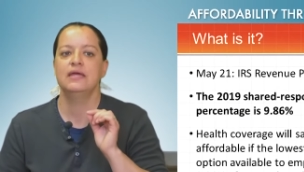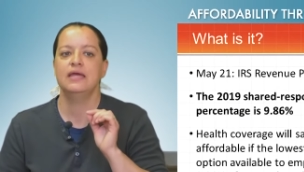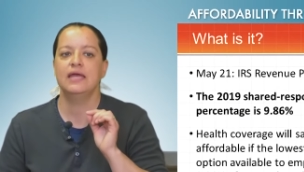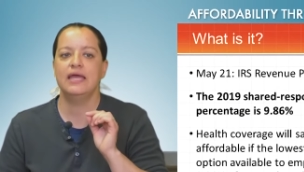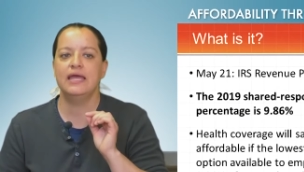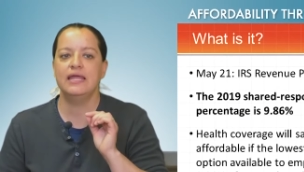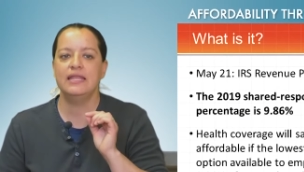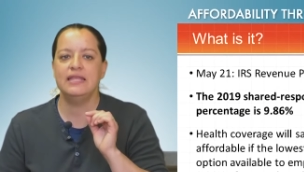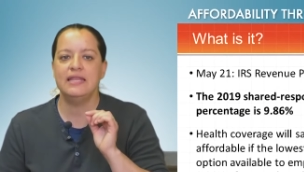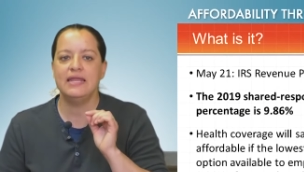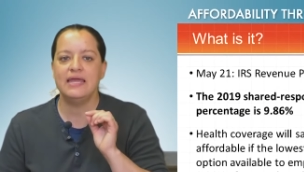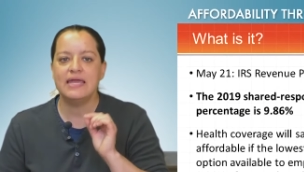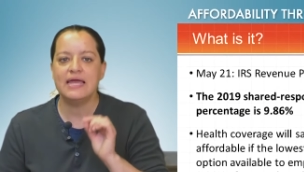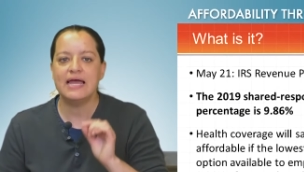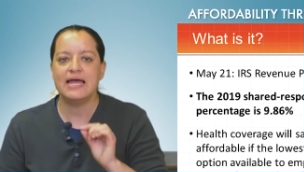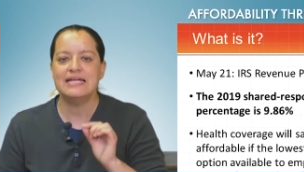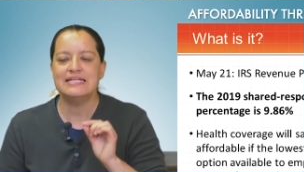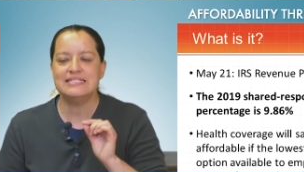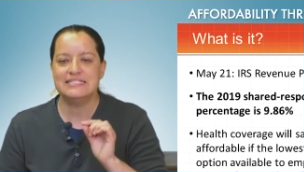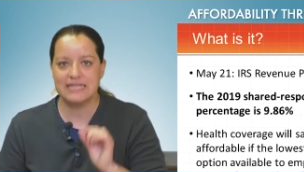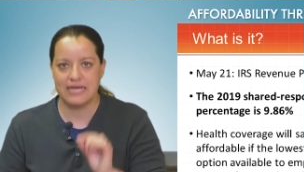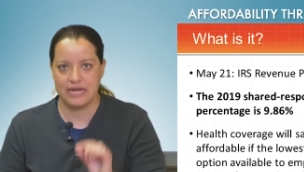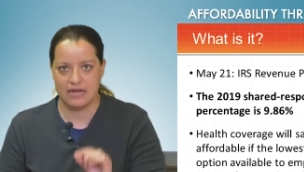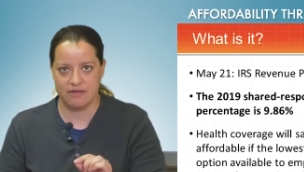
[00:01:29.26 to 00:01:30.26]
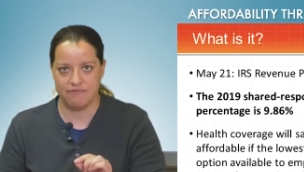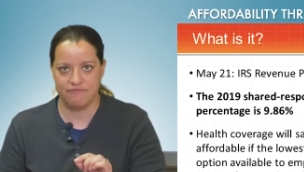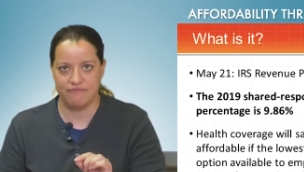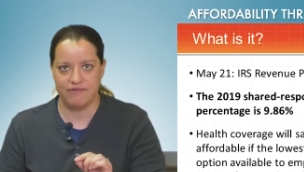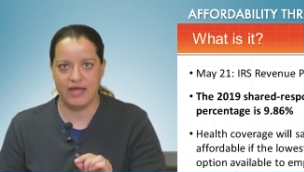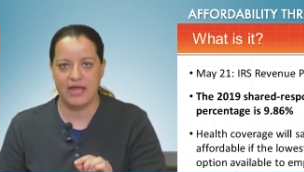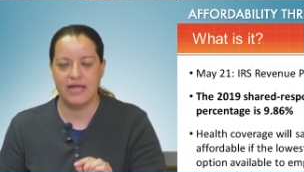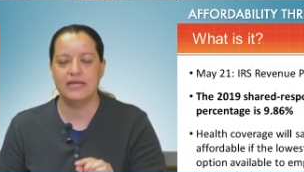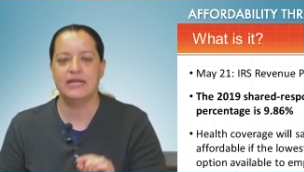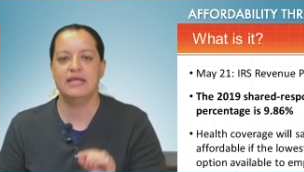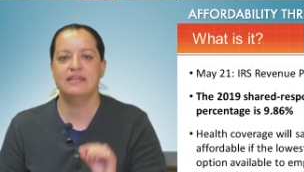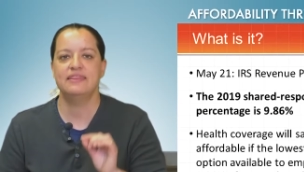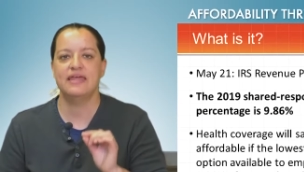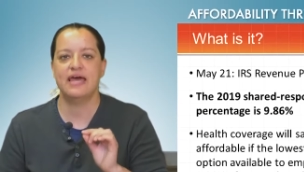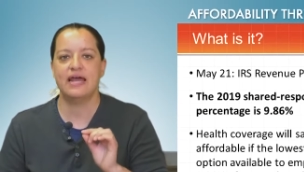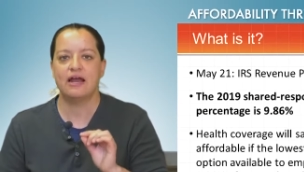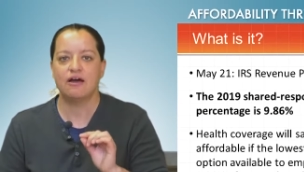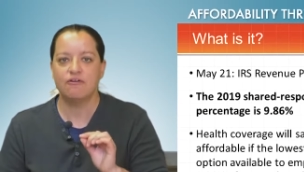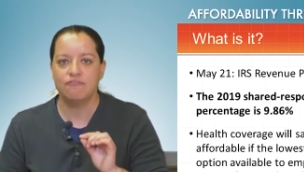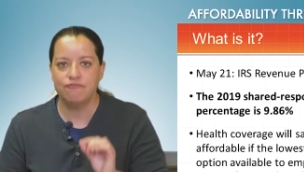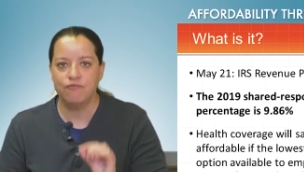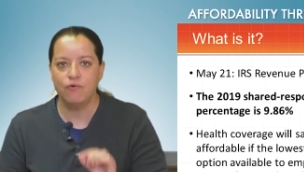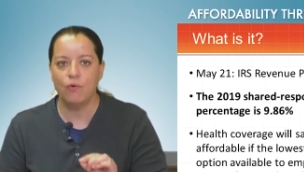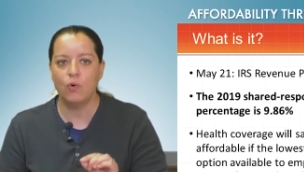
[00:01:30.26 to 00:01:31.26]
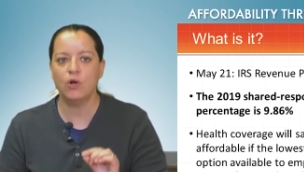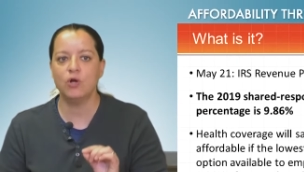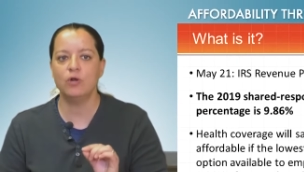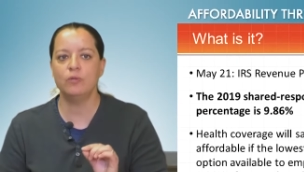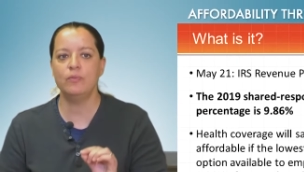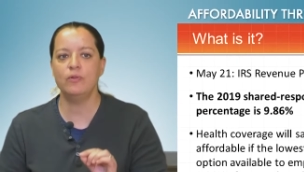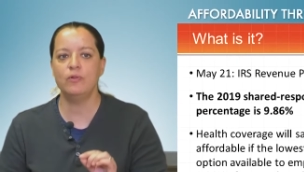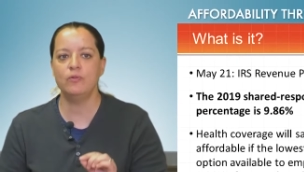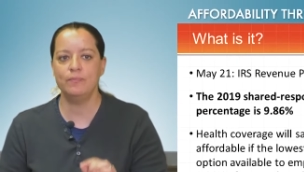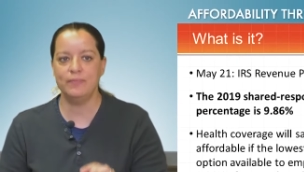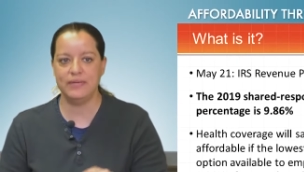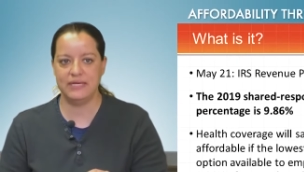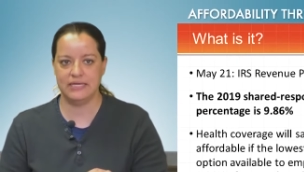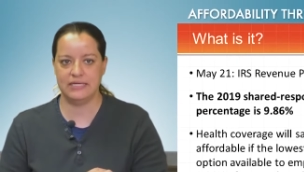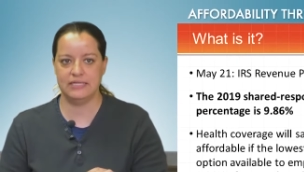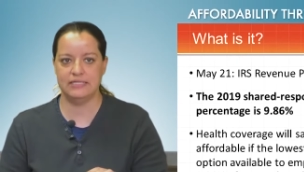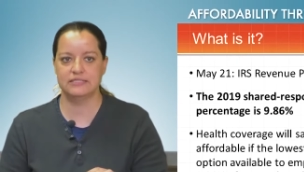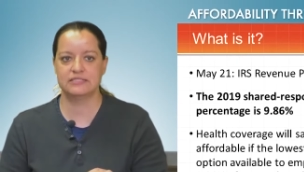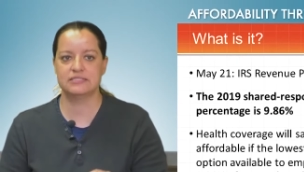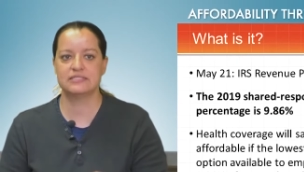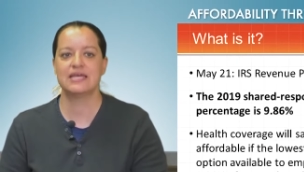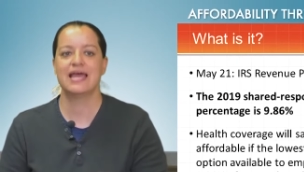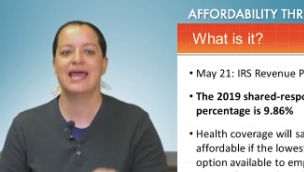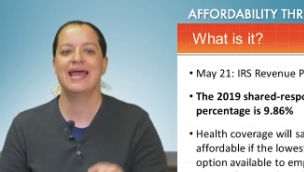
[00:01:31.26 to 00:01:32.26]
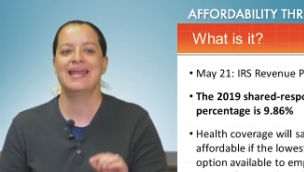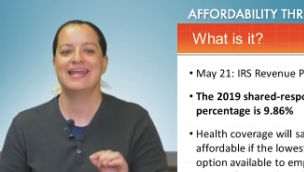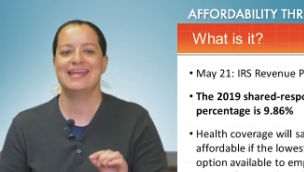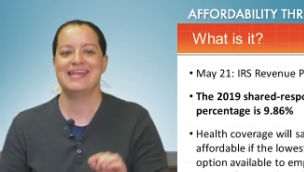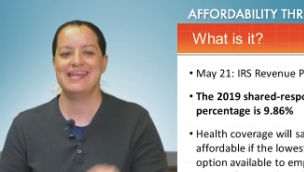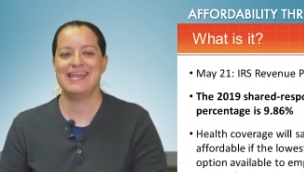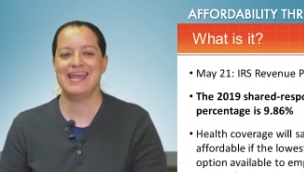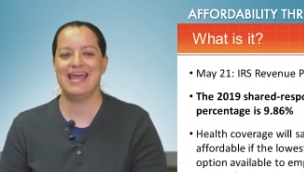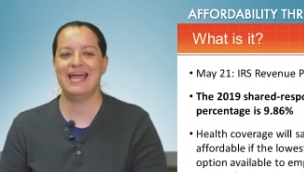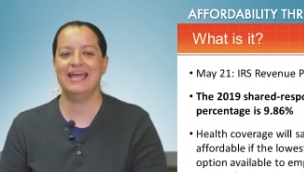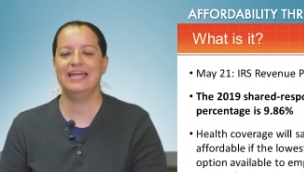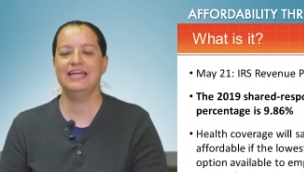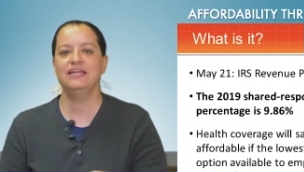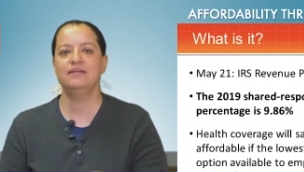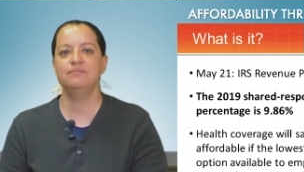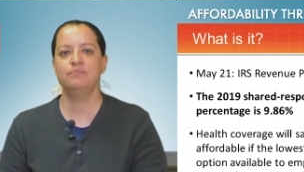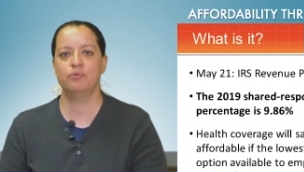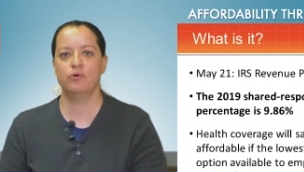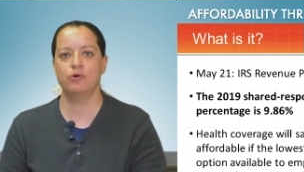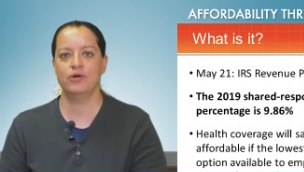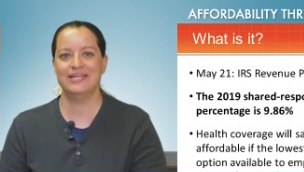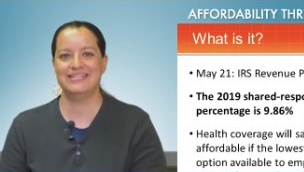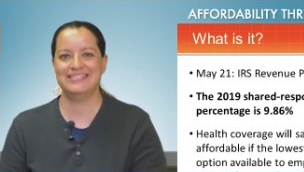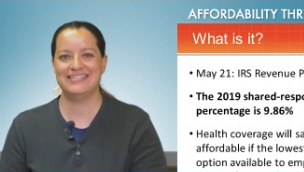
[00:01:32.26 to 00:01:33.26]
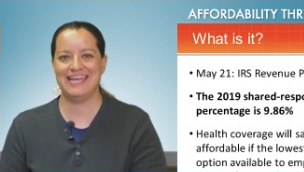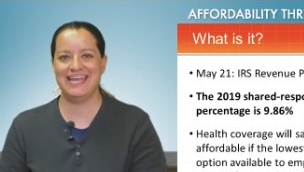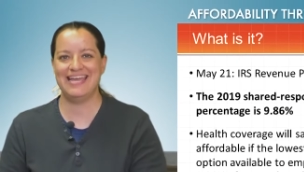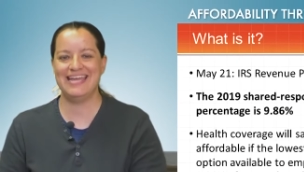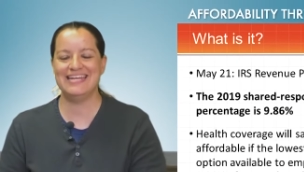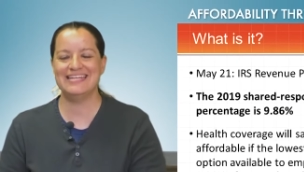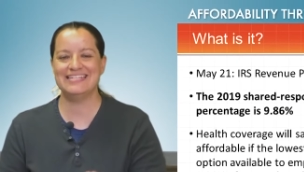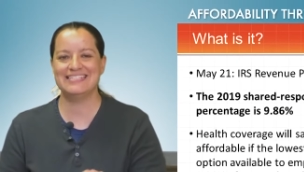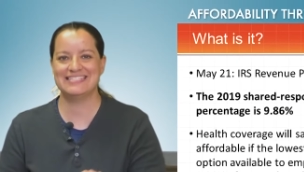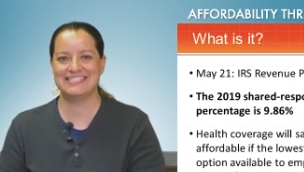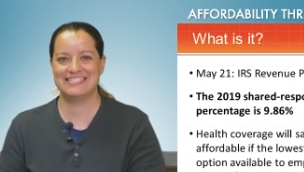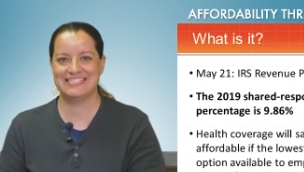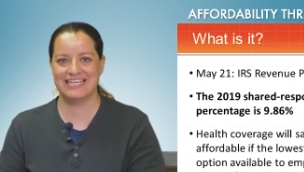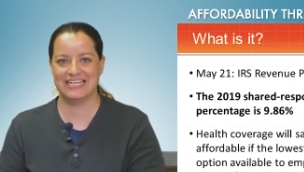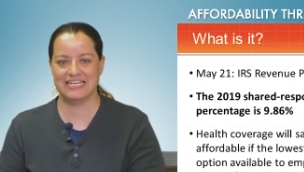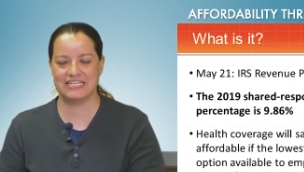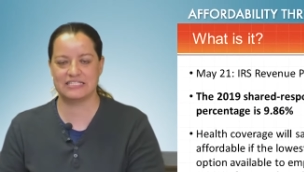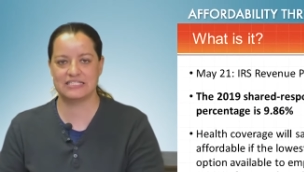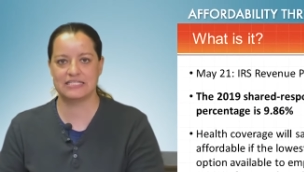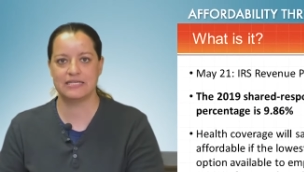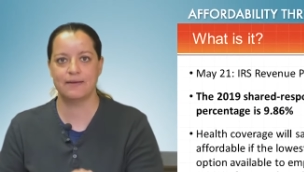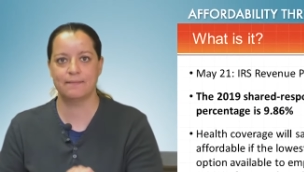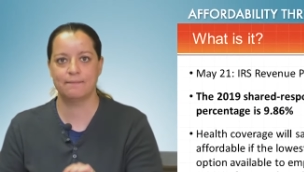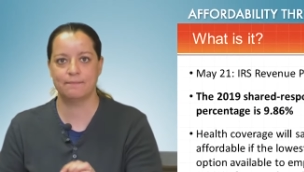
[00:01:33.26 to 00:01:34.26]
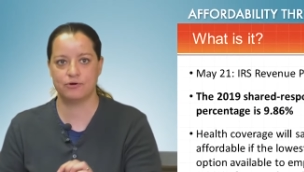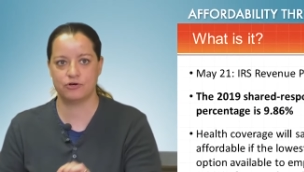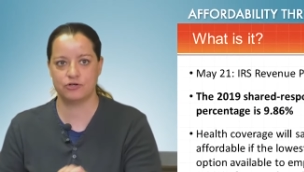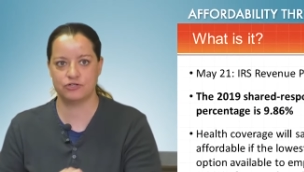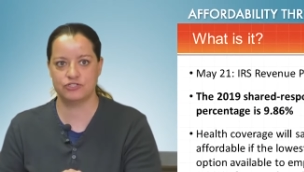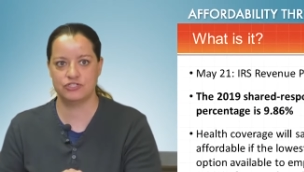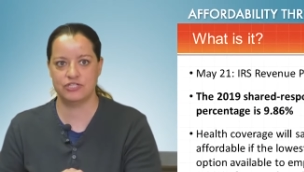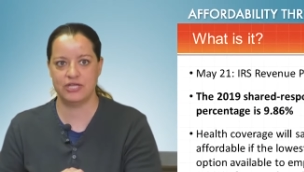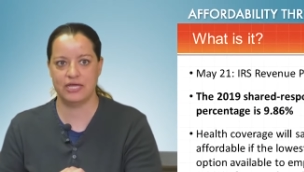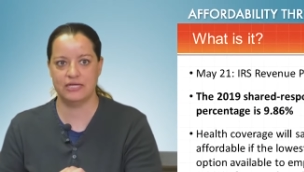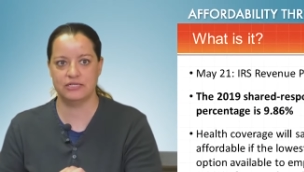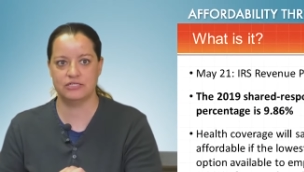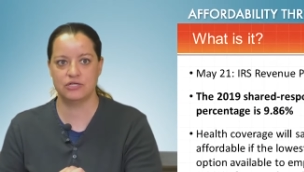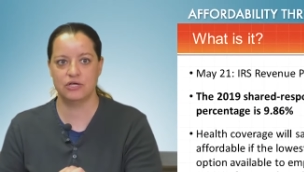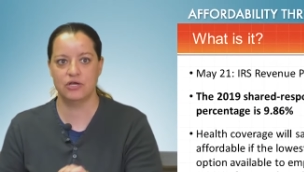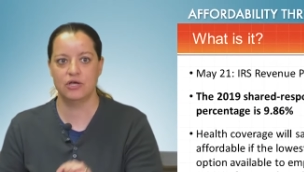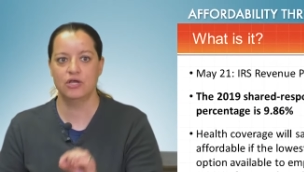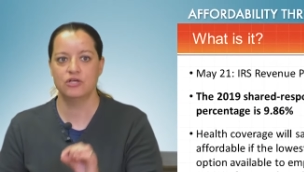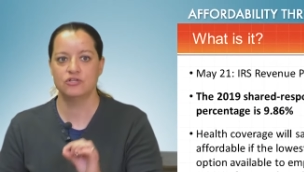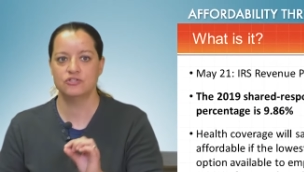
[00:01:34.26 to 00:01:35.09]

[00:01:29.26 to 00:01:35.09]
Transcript: and they identified that affordable means 9.86%.